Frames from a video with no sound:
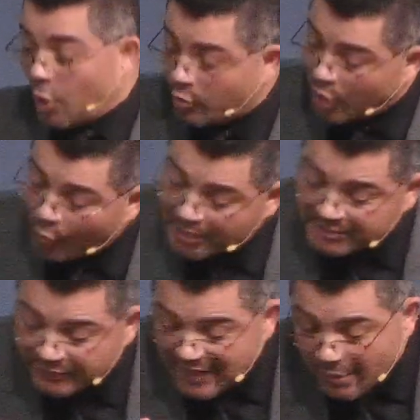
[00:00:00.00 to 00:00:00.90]
And so
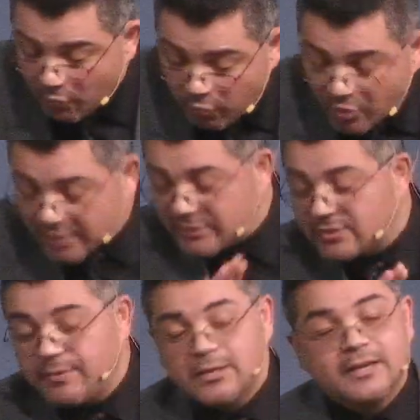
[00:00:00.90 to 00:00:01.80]
notice if that
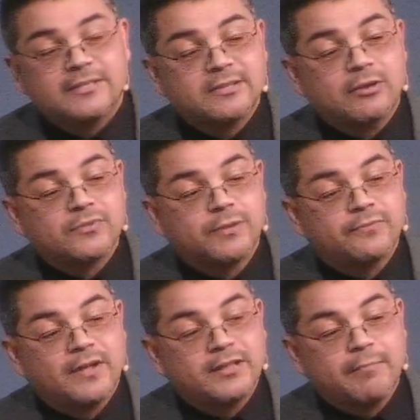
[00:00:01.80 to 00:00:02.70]
work is to be done, it
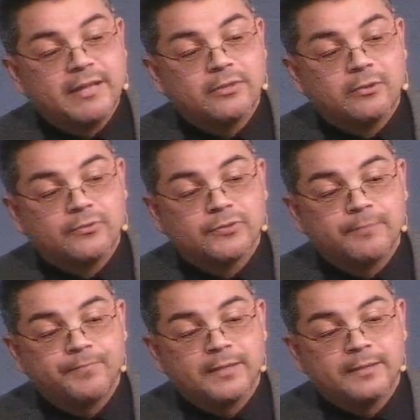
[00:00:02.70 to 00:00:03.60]
starts with
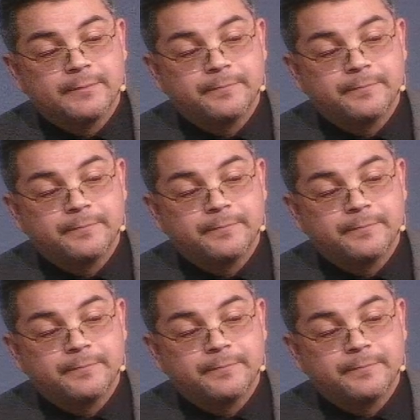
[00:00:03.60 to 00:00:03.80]
fundamentals.